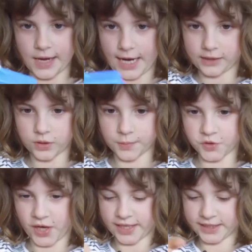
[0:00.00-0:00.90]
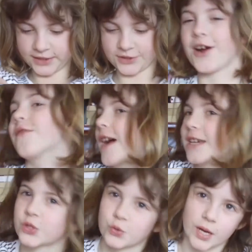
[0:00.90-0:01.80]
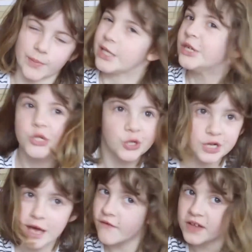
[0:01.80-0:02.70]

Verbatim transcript: an ice cream truck and serve ice cream. You never